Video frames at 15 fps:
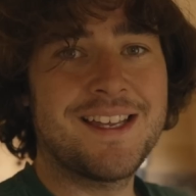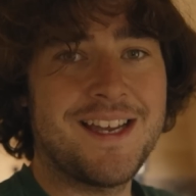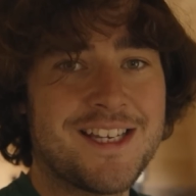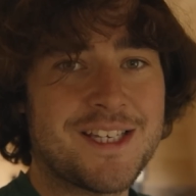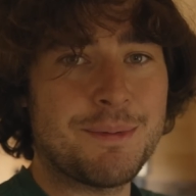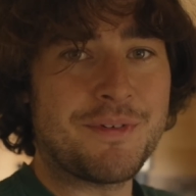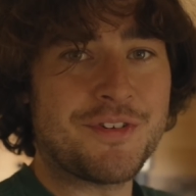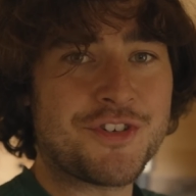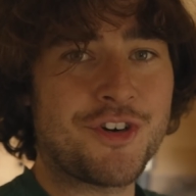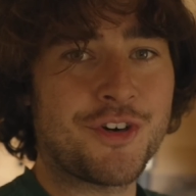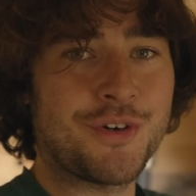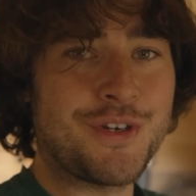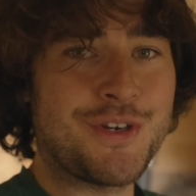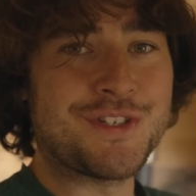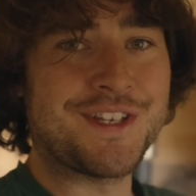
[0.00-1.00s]
It's a bit of a
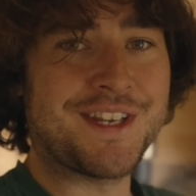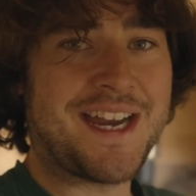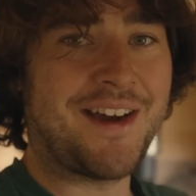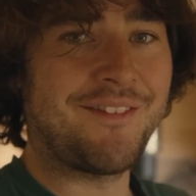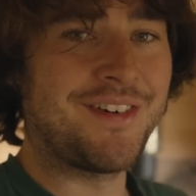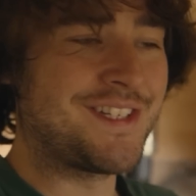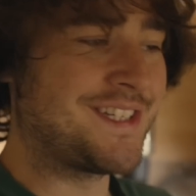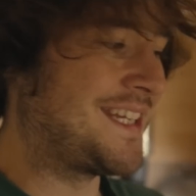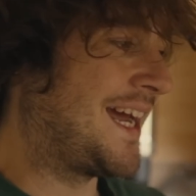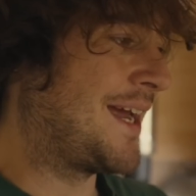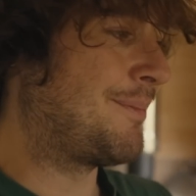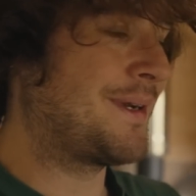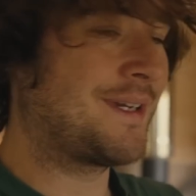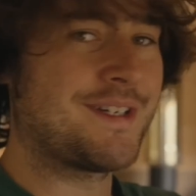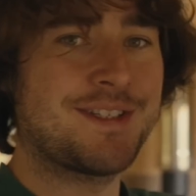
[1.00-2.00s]
struggle using the camera today
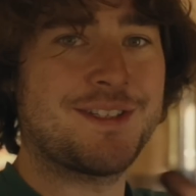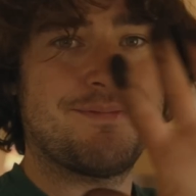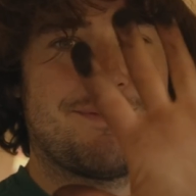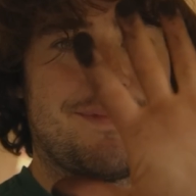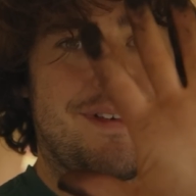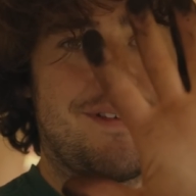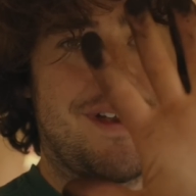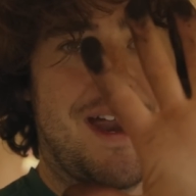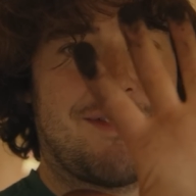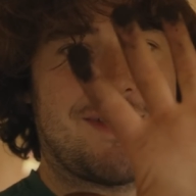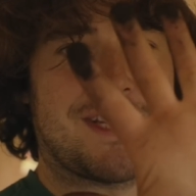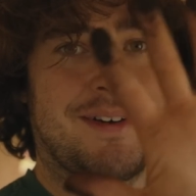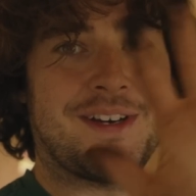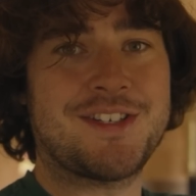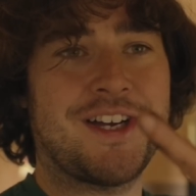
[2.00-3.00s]
because every
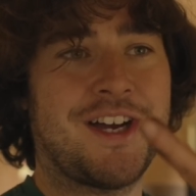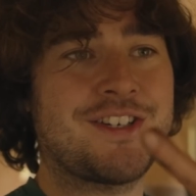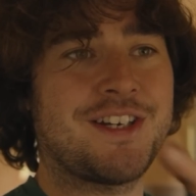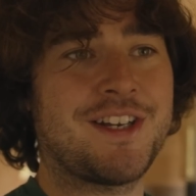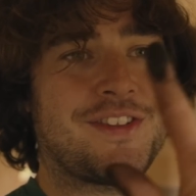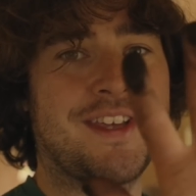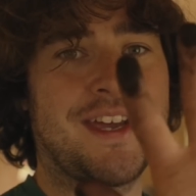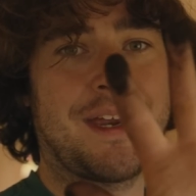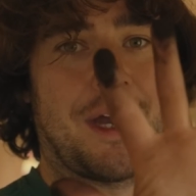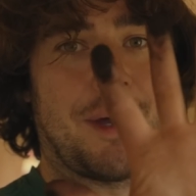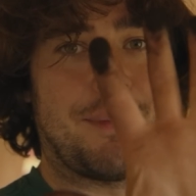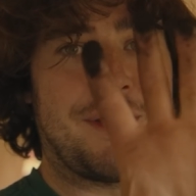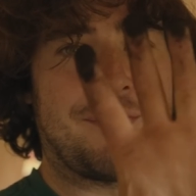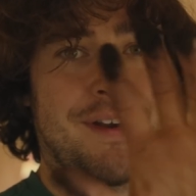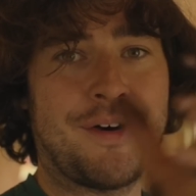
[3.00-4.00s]
time I touch anything
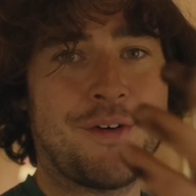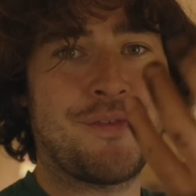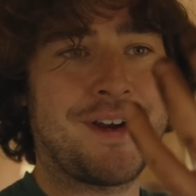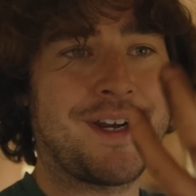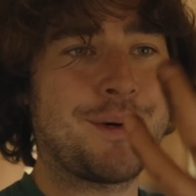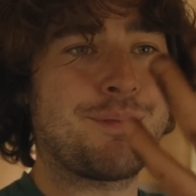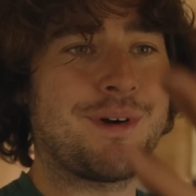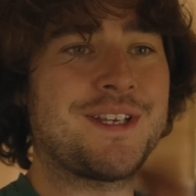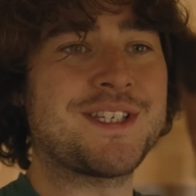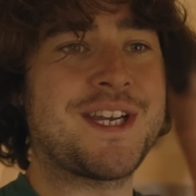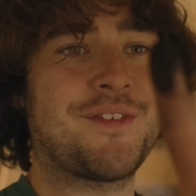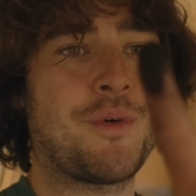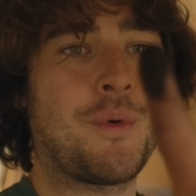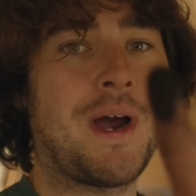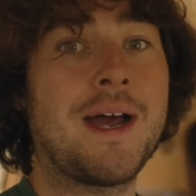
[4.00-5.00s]
I'm leaving little fingerprints
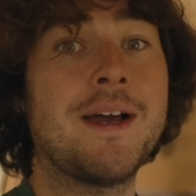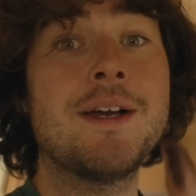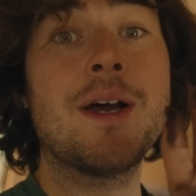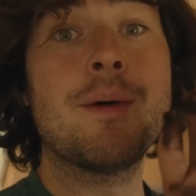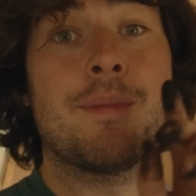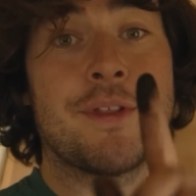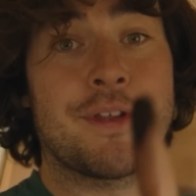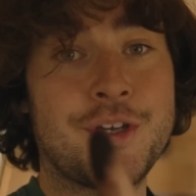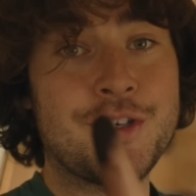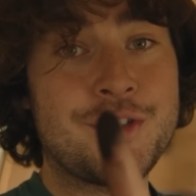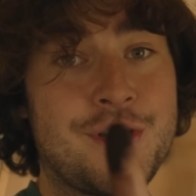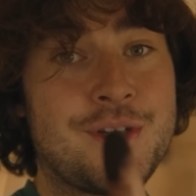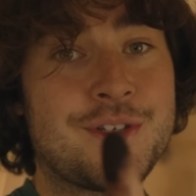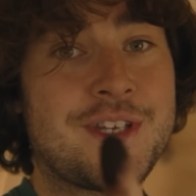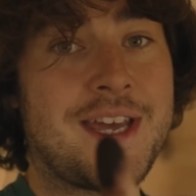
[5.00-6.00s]
everywhere. But the good
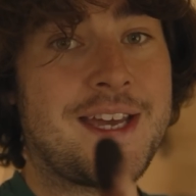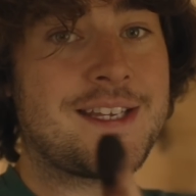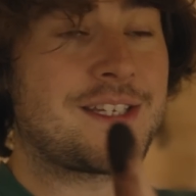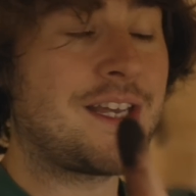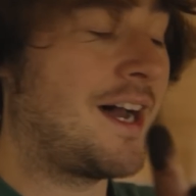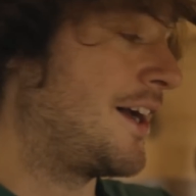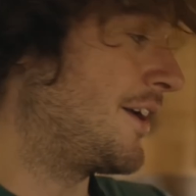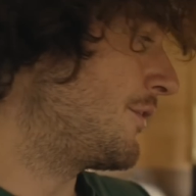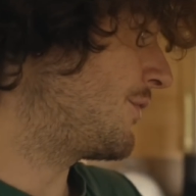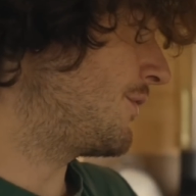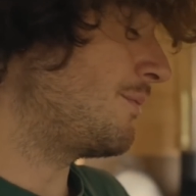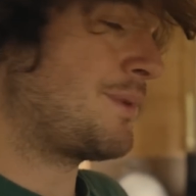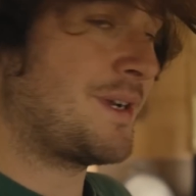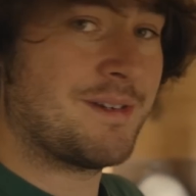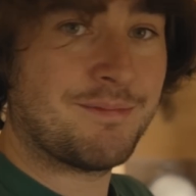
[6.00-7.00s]
news is I've
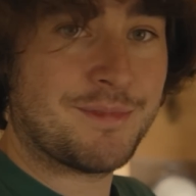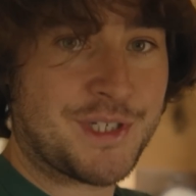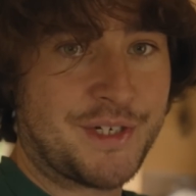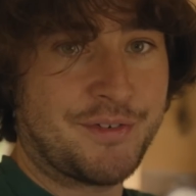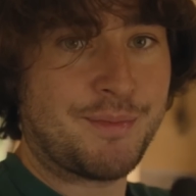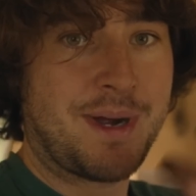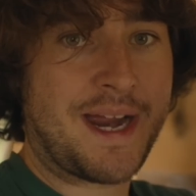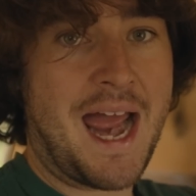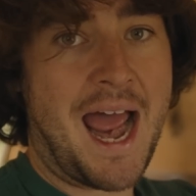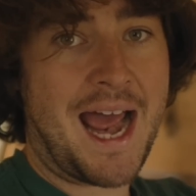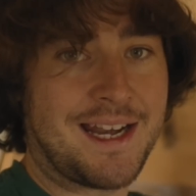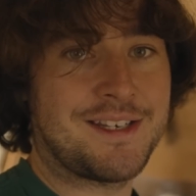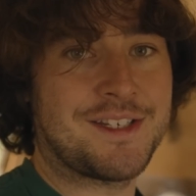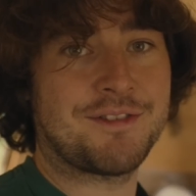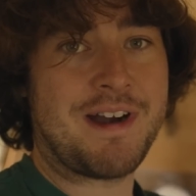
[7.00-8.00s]
been shoving my
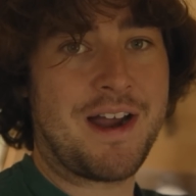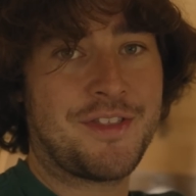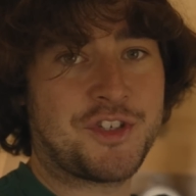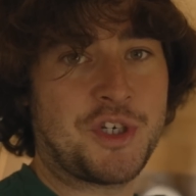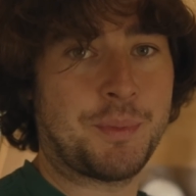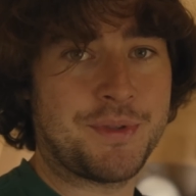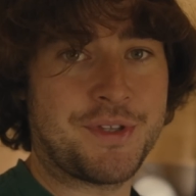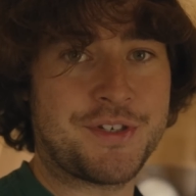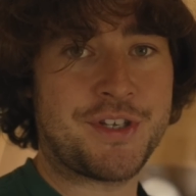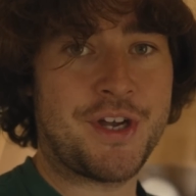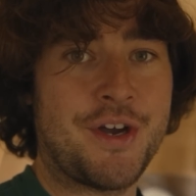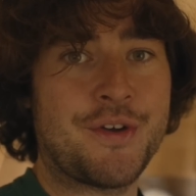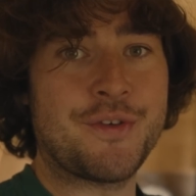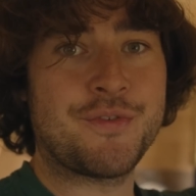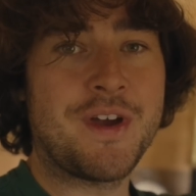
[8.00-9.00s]
hand around the top of the
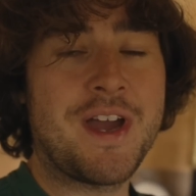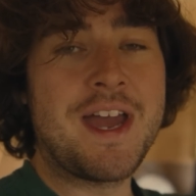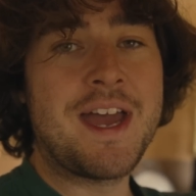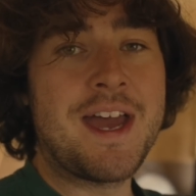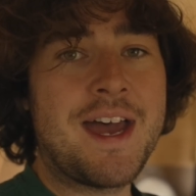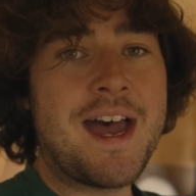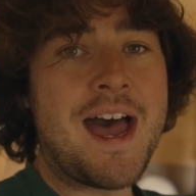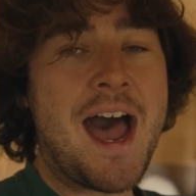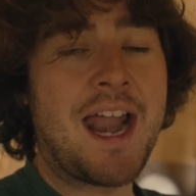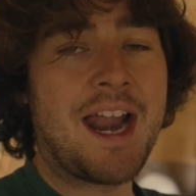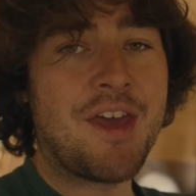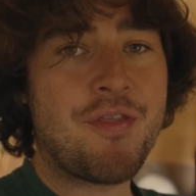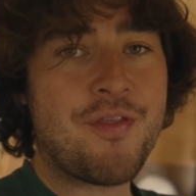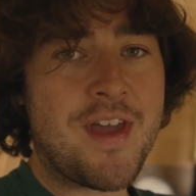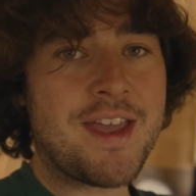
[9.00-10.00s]
stove, and
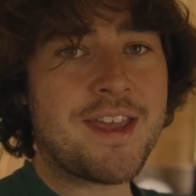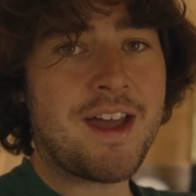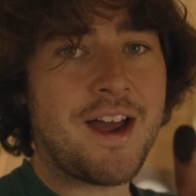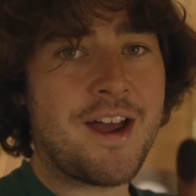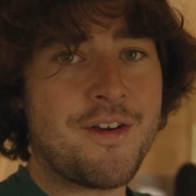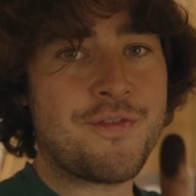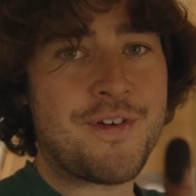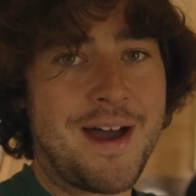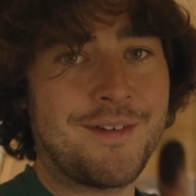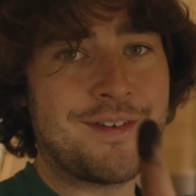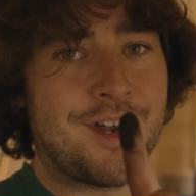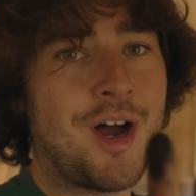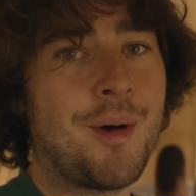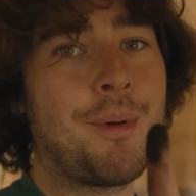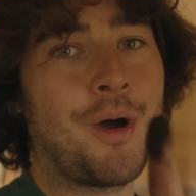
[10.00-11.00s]
I think I have
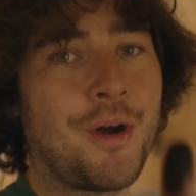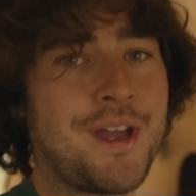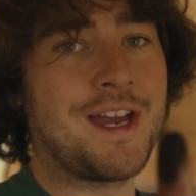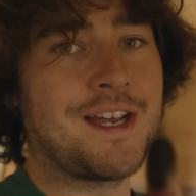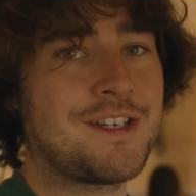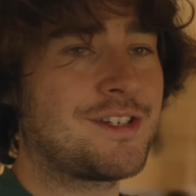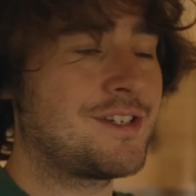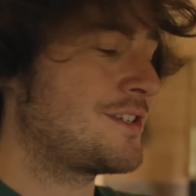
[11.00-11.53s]
found our blockage.